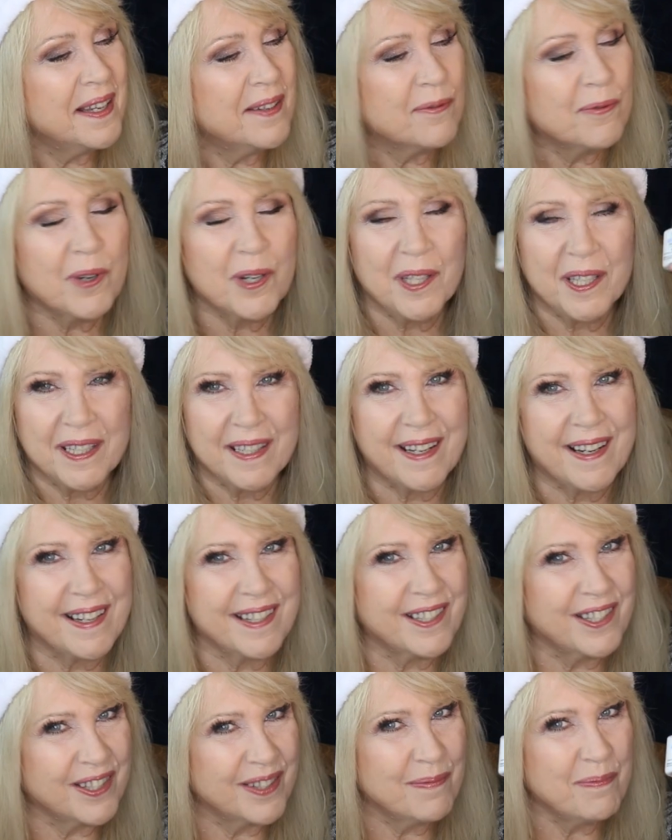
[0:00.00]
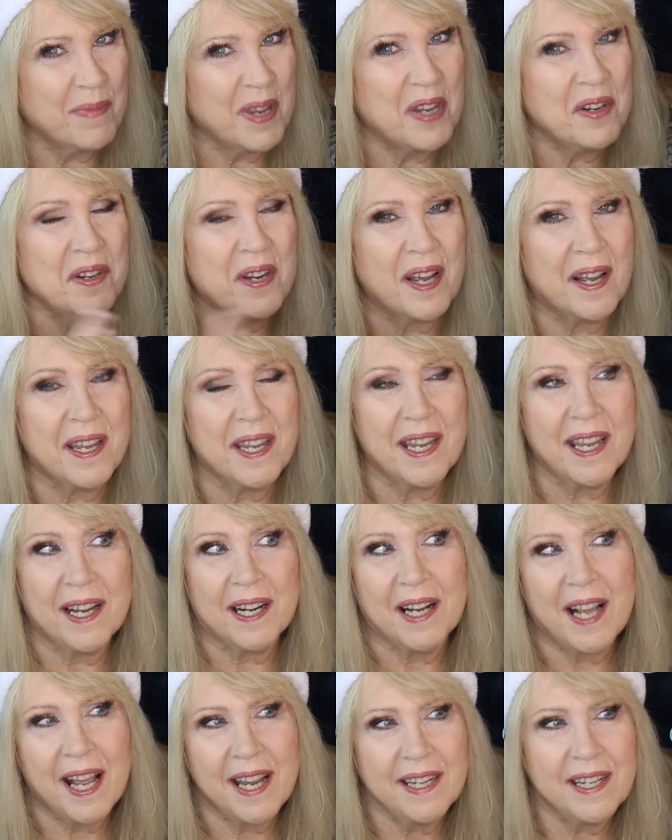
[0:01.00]
Really nice, Ben Nye.
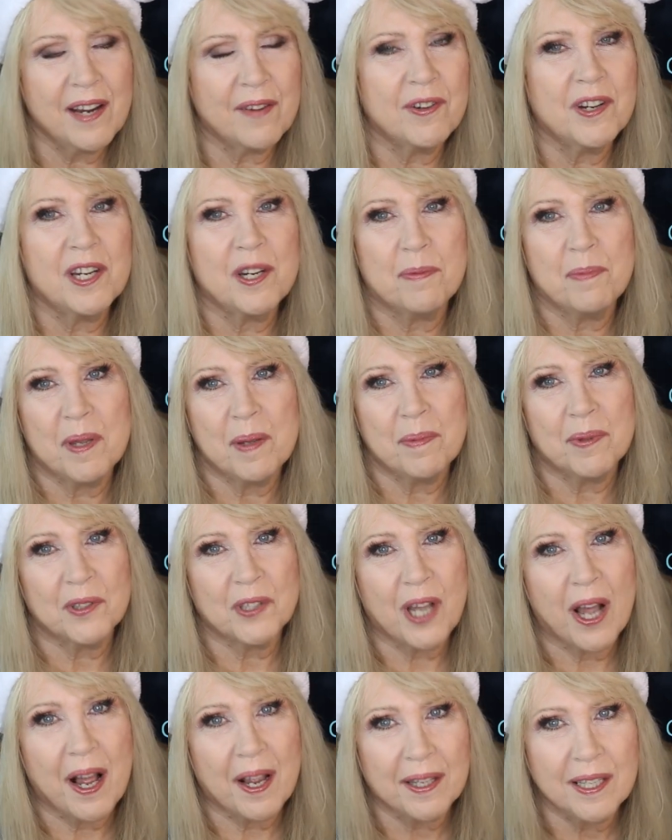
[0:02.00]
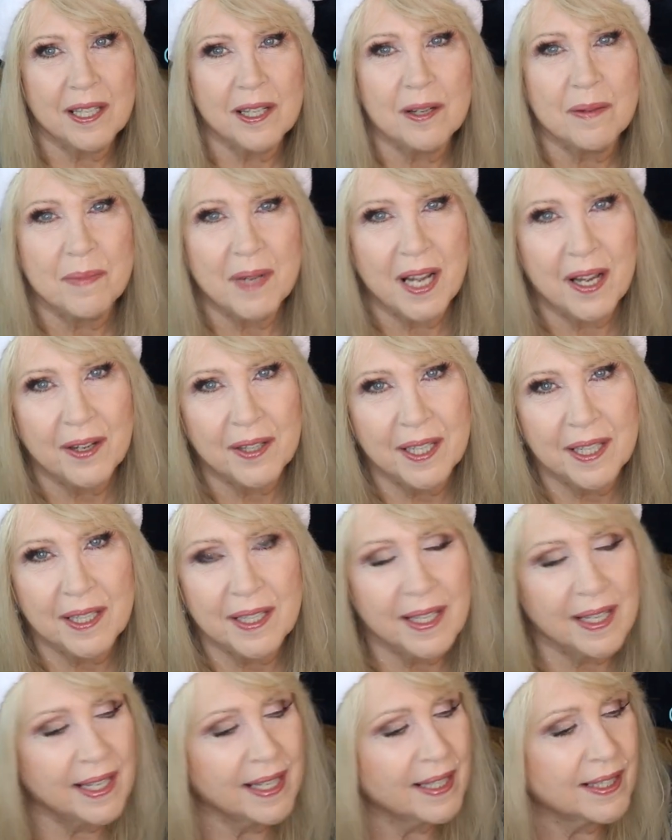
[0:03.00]
And I never hear people talking about
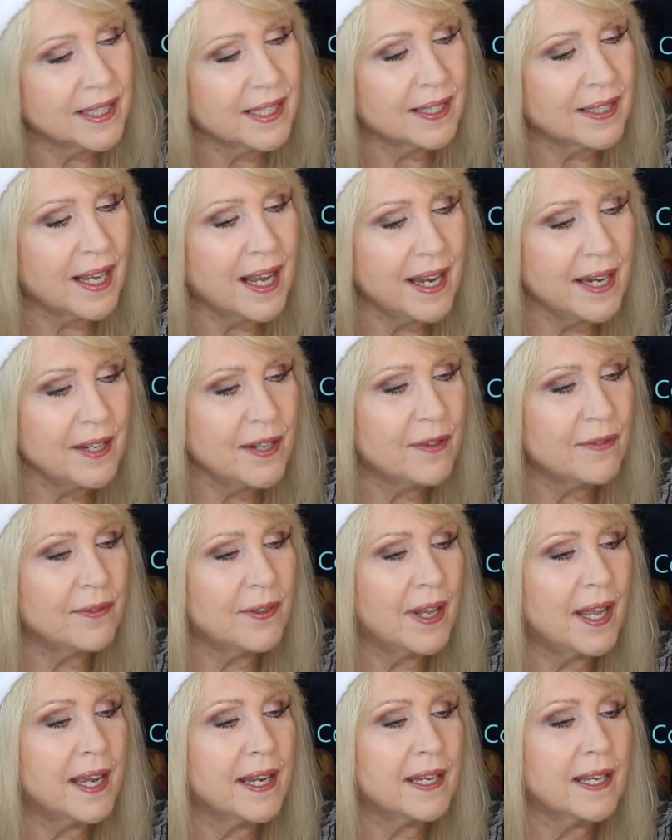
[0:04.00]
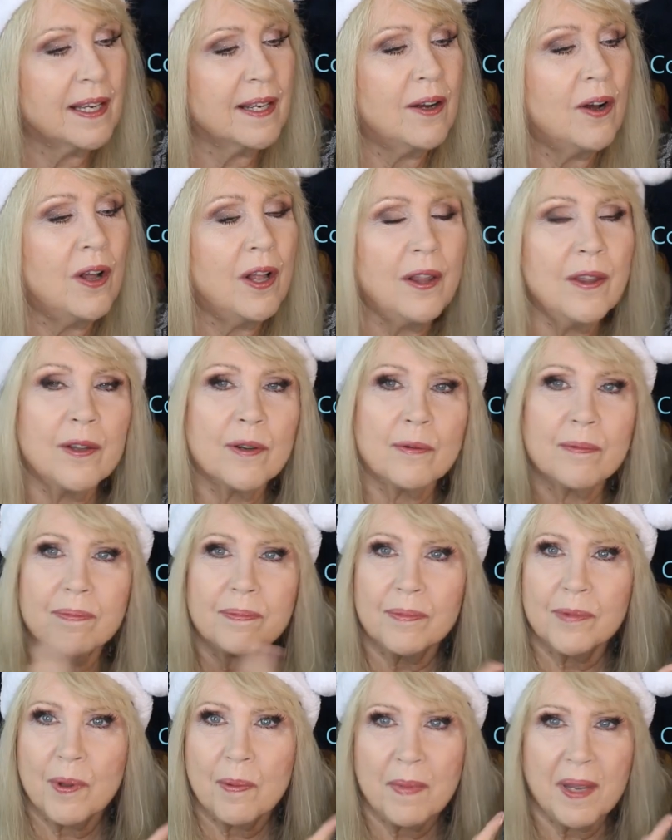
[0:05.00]
it. It's kind of like all
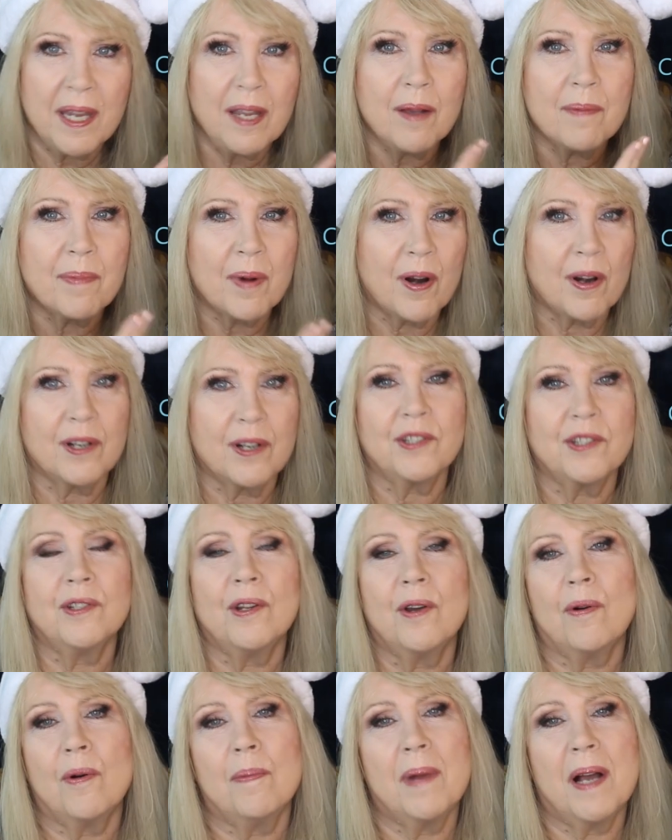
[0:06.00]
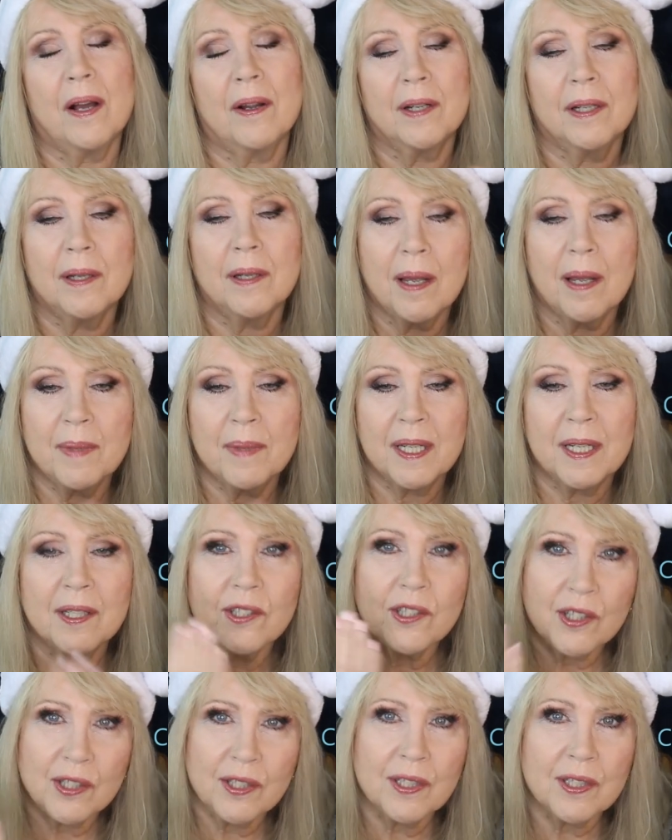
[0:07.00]
the makeup artists know about it. I mean,
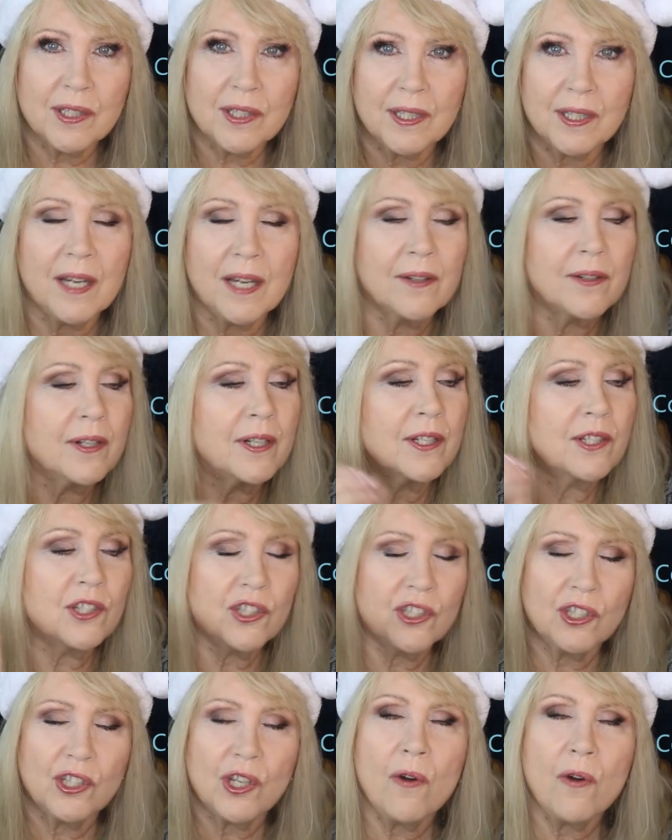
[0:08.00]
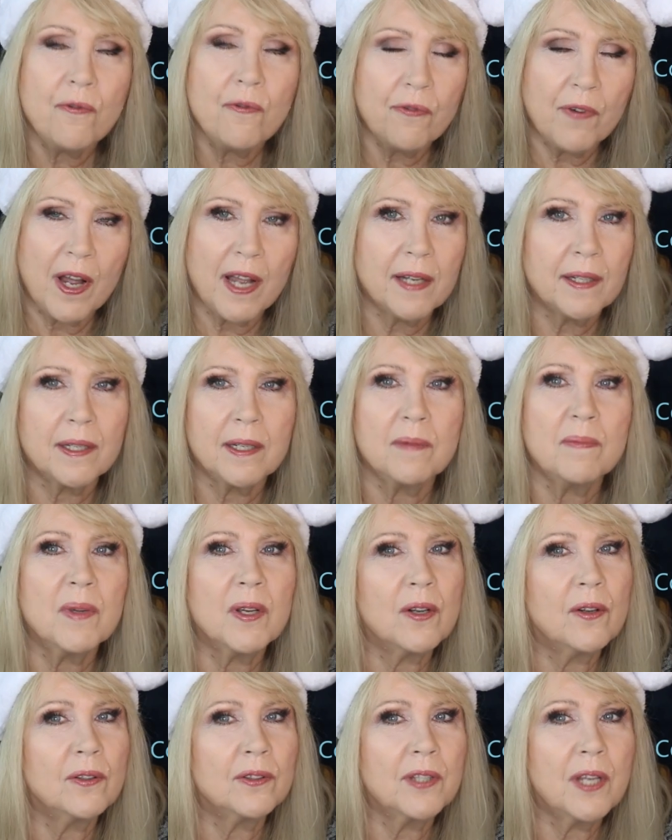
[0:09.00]
it's just a standard. It's so finely
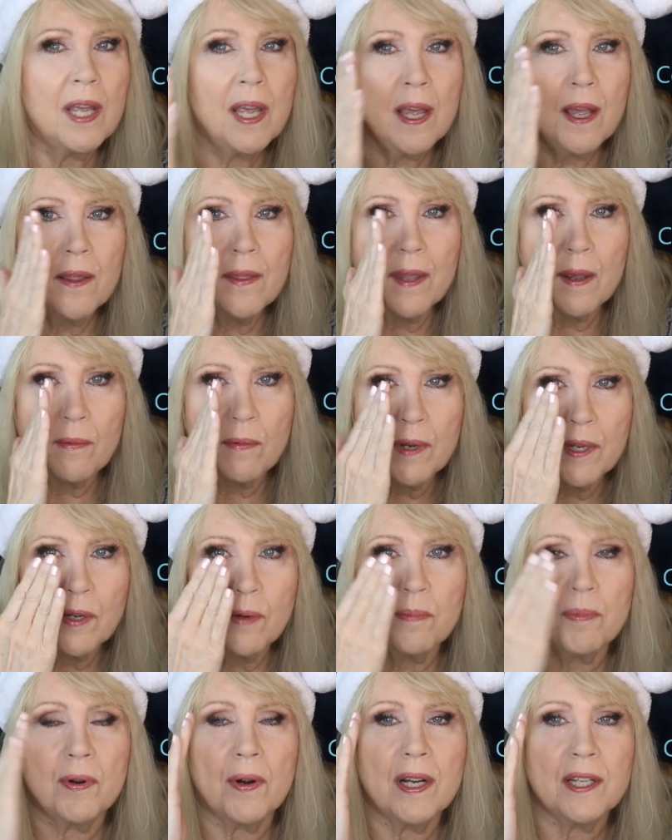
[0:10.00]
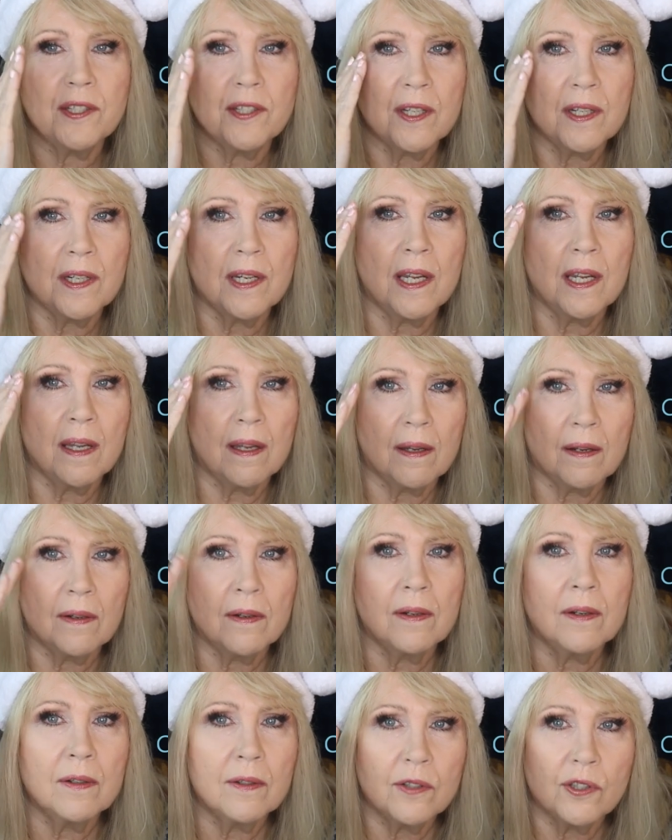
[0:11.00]
milled that when you press it
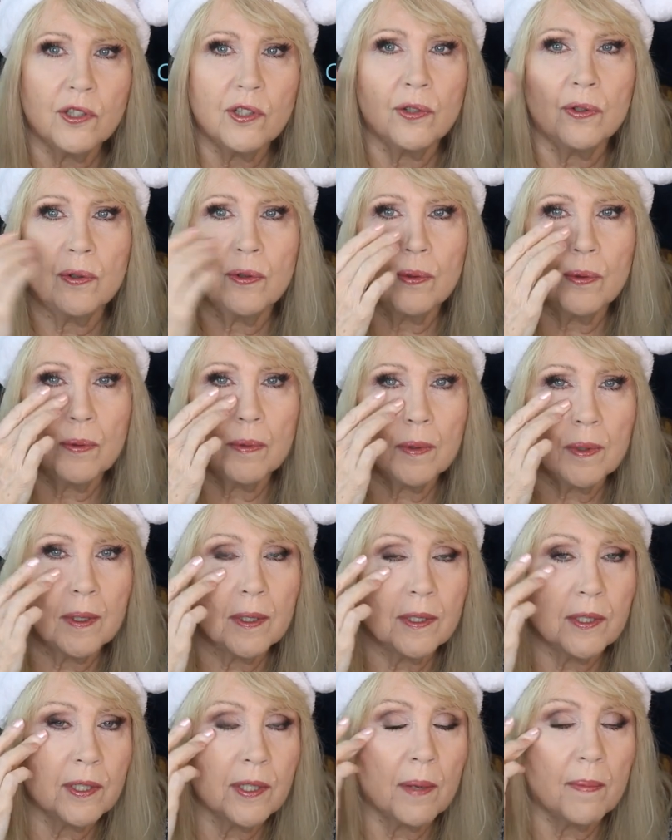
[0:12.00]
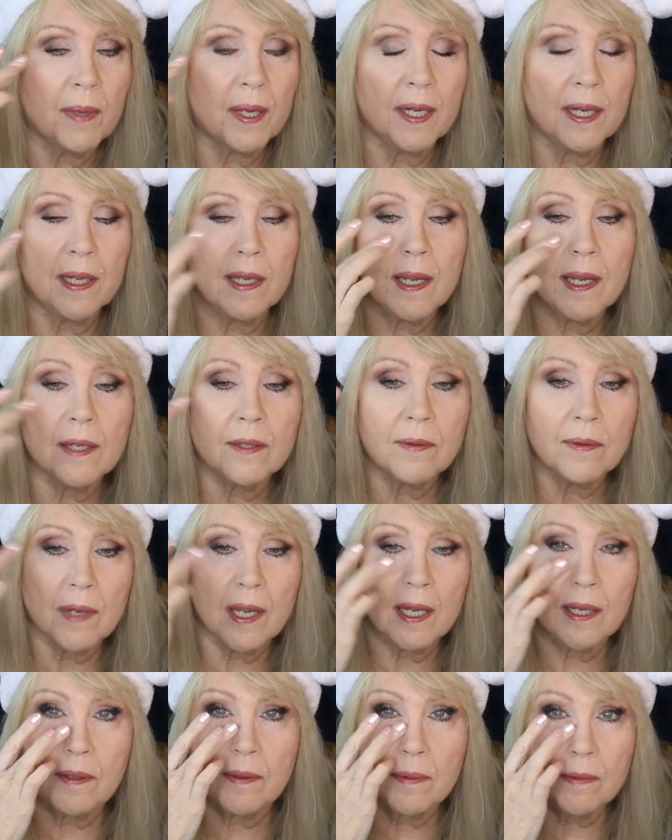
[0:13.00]
in to somebody,
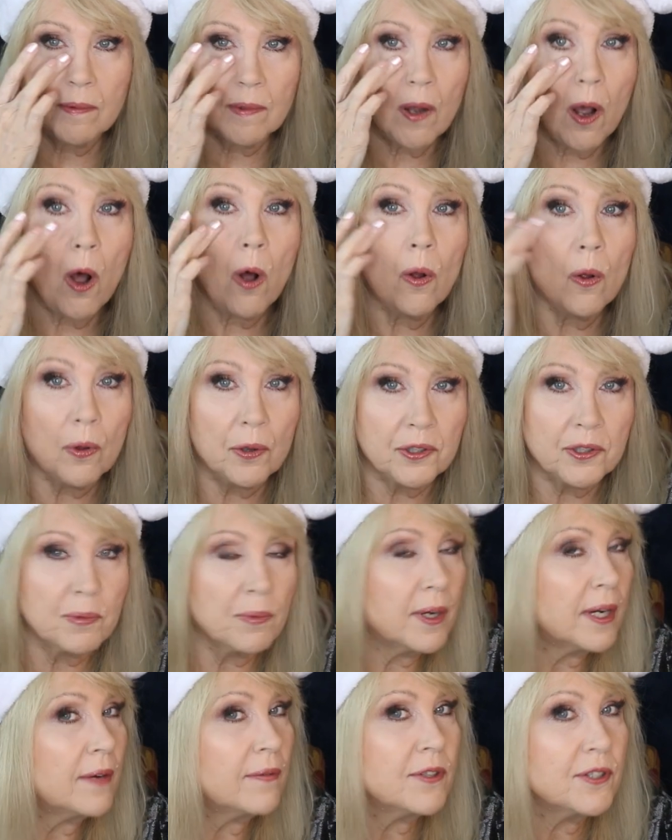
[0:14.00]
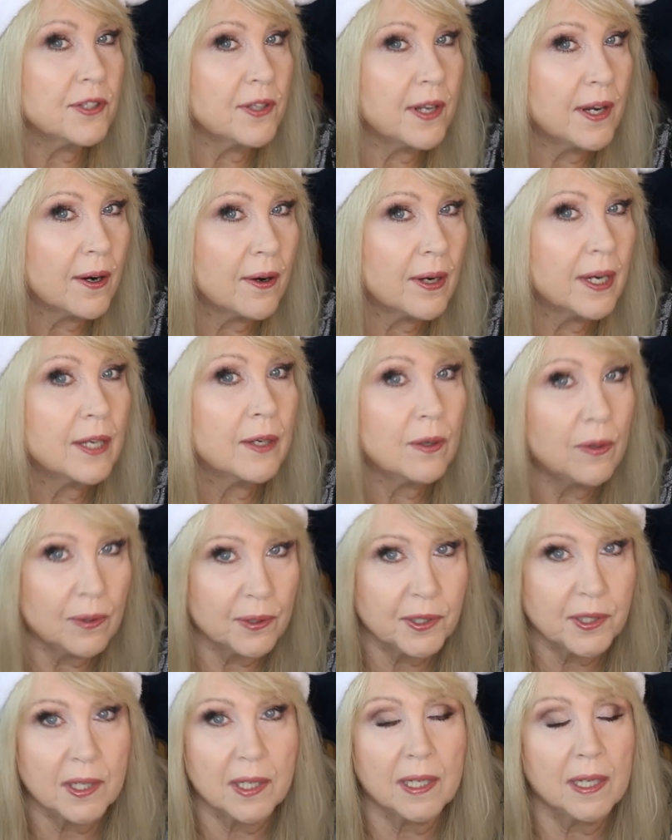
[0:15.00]
it holds. Whatever's there, it
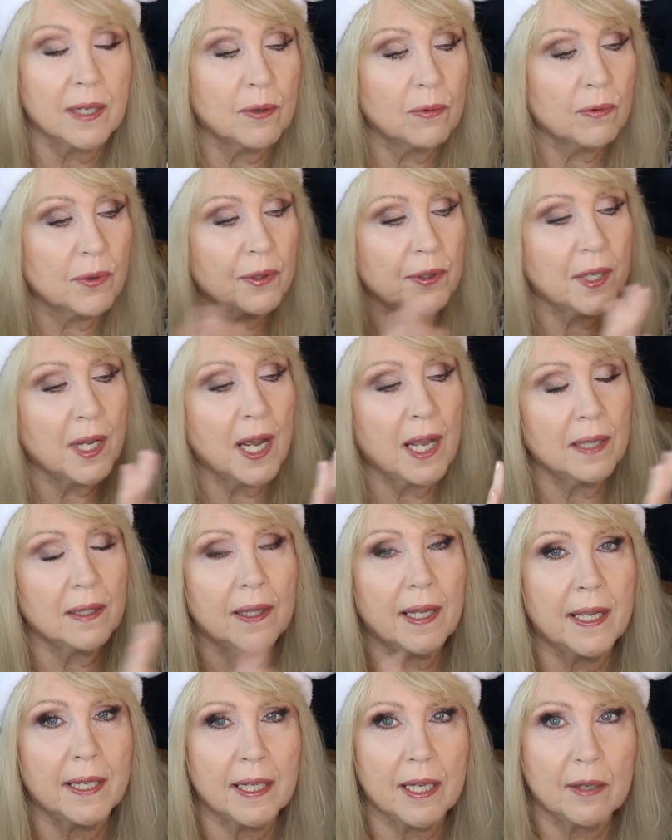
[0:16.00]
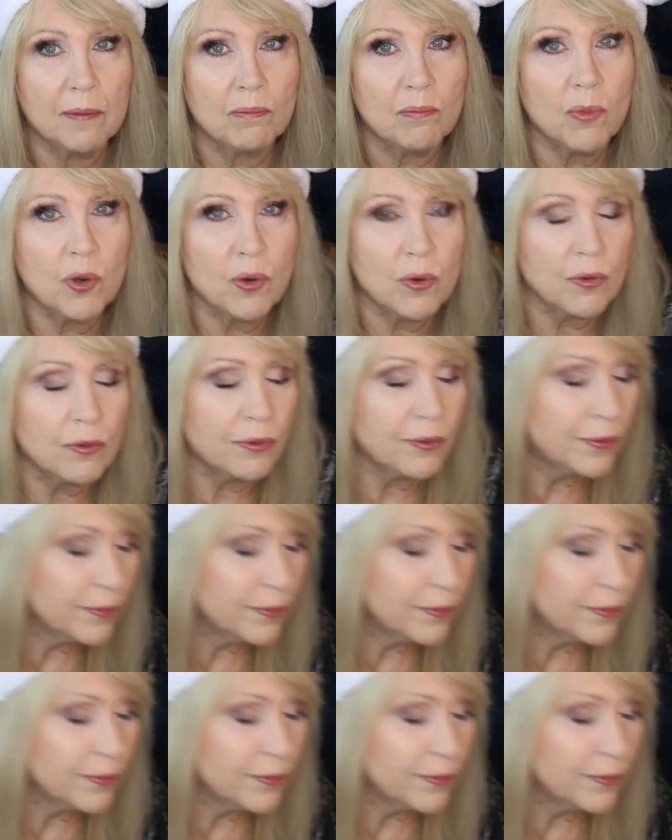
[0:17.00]
holds it, and it will not let it move.